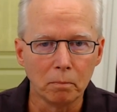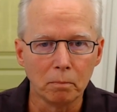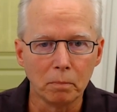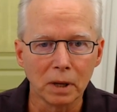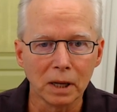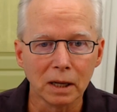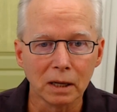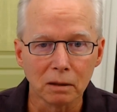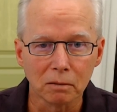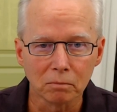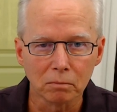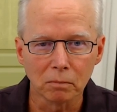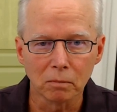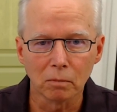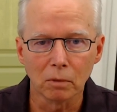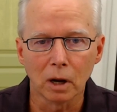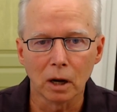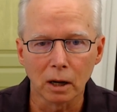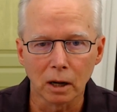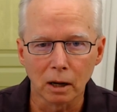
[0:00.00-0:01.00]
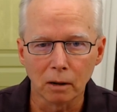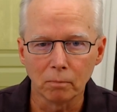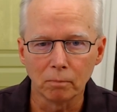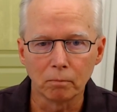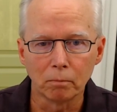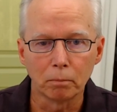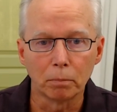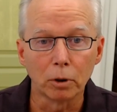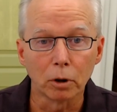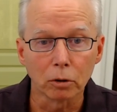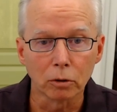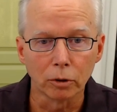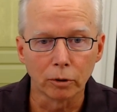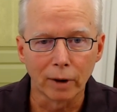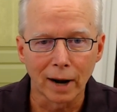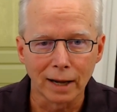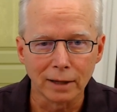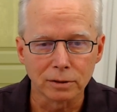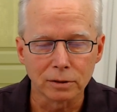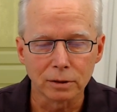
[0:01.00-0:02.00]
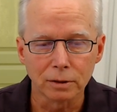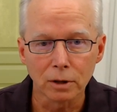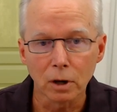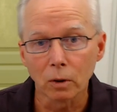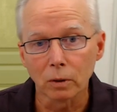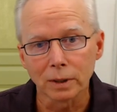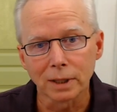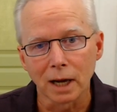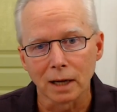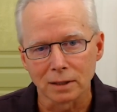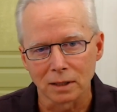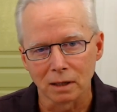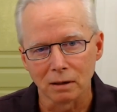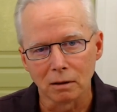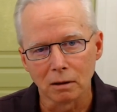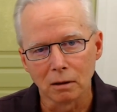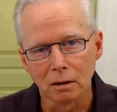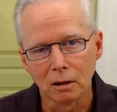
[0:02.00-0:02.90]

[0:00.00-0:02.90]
being um, burglarized? No, it doesn't.